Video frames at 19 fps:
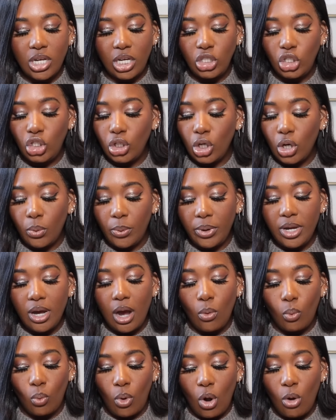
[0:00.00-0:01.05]
a sugary
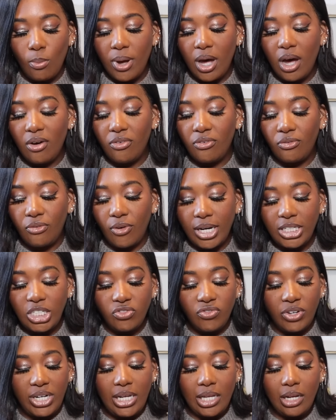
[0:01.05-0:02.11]
aroma of fresh
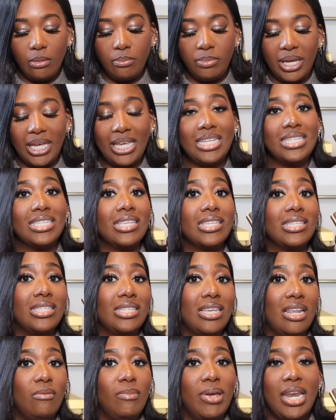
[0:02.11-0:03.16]
vanilla beans,
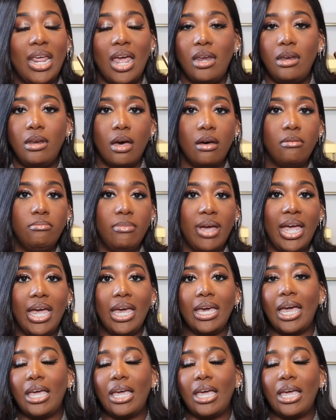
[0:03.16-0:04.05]
cinnamon, and nutmeg.